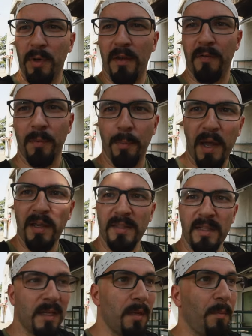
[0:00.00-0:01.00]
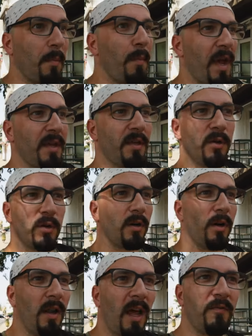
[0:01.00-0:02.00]
They will basically make
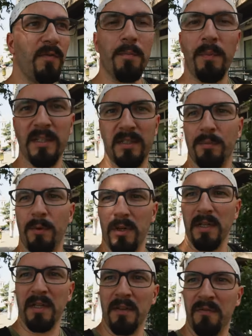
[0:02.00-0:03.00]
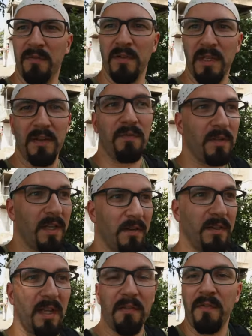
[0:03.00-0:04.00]
your life miserable if
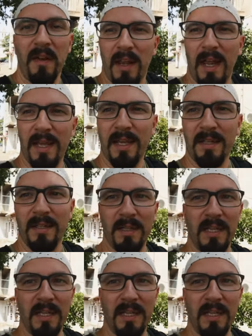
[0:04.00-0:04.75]
they feel like it.